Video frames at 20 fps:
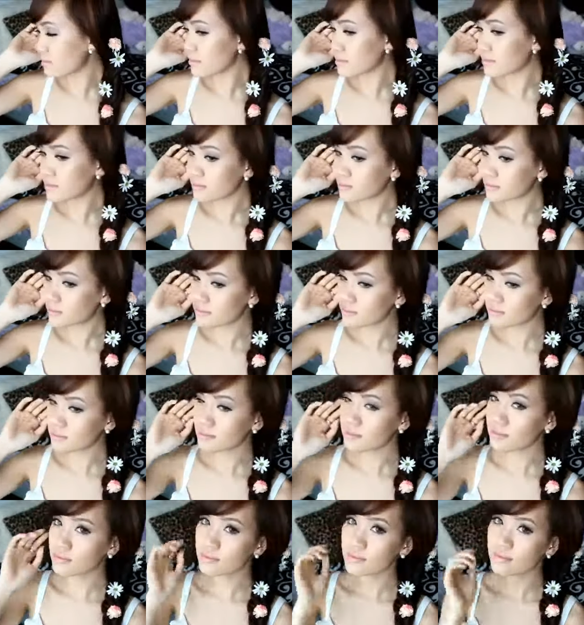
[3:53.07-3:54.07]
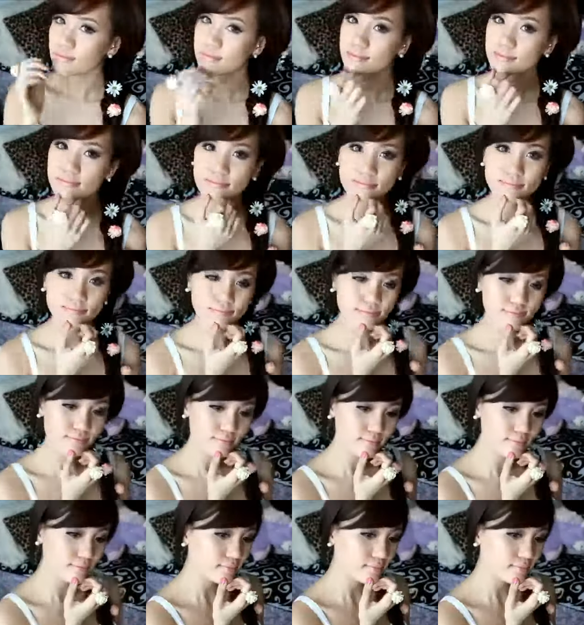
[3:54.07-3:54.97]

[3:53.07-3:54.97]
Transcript: (no one is talking)